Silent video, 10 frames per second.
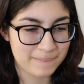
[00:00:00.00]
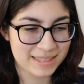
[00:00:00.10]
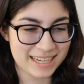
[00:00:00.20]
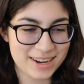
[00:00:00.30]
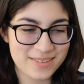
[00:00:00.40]

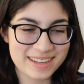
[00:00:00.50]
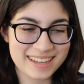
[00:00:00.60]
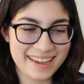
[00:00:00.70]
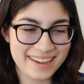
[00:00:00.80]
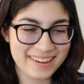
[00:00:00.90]
Here we
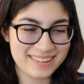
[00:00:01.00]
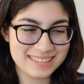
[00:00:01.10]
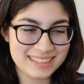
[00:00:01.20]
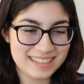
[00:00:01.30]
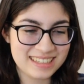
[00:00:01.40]
go.
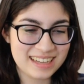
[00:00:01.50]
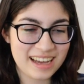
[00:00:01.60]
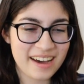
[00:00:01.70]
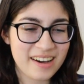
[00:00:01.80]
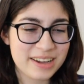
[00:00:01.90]

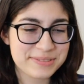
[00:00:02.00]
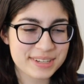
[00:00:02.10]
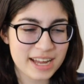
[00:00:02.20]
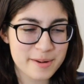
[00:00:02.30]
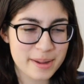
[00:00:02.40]
Oh, I
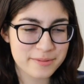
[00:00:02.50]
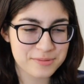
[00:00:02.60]
forgot about